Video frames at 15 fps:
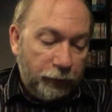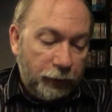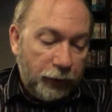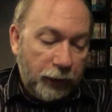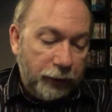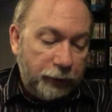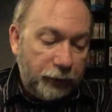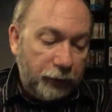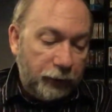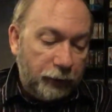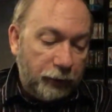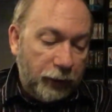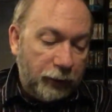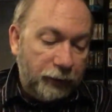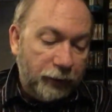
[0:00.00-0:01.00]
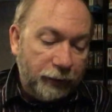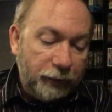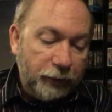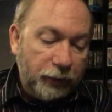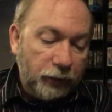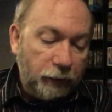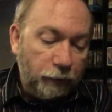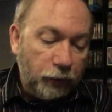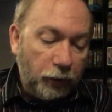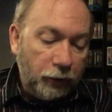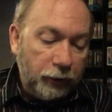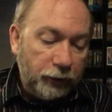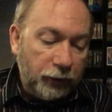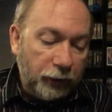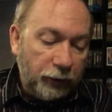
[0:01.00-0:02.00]
As the antithesis of
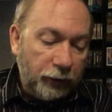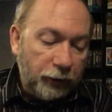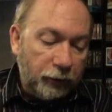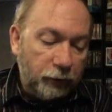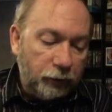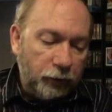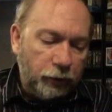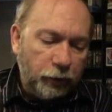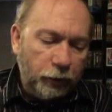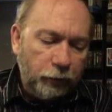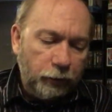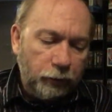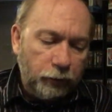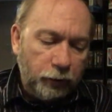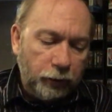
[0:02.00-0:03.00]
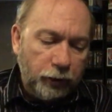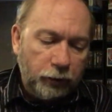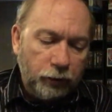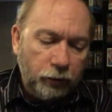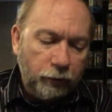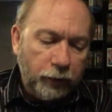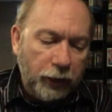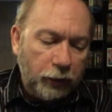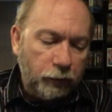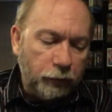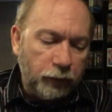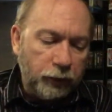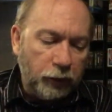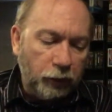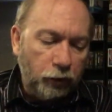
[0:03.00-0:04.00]
Jolly St. Nick, the, t- the titular
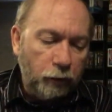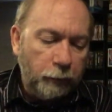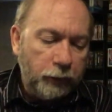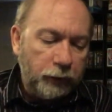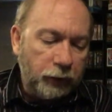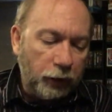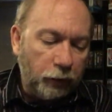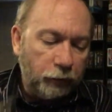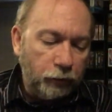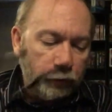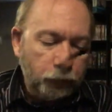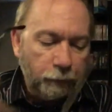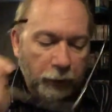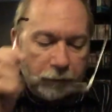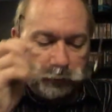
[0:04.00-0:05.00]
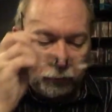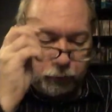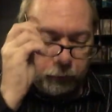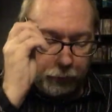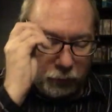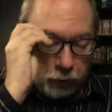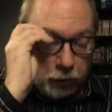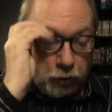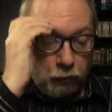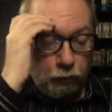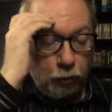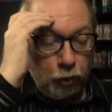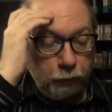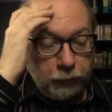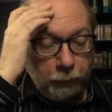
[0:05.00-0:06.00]
Knuckles is a looming skeletal specter,
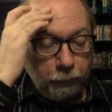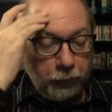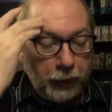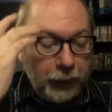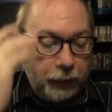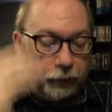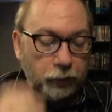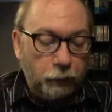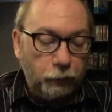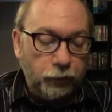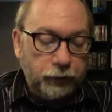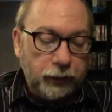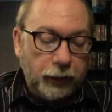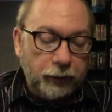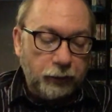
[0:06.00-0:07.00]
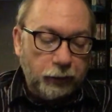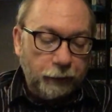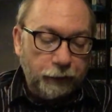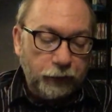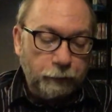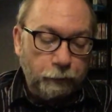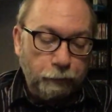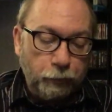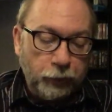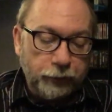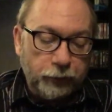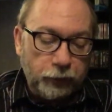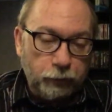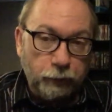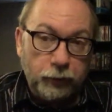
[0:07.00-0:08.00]
robed in black, and while Santa delivers
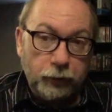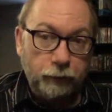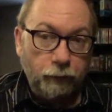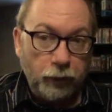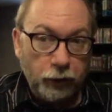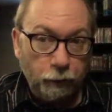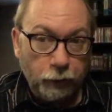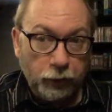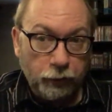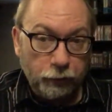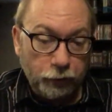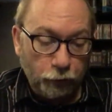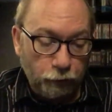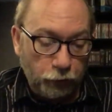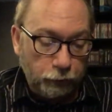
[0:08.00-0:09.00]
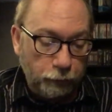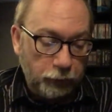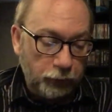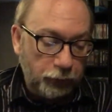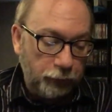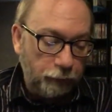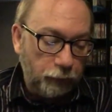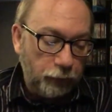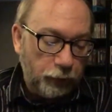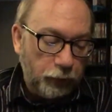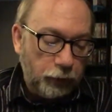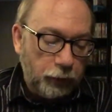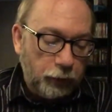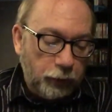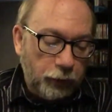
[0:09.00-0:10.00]
presents with his flying reindeers on Christmas Eve,
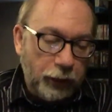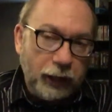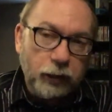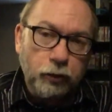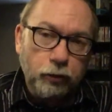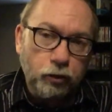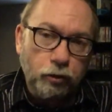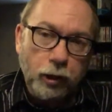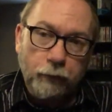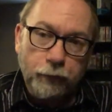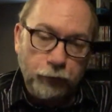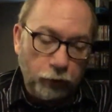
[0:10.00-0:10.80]
Knuckles travels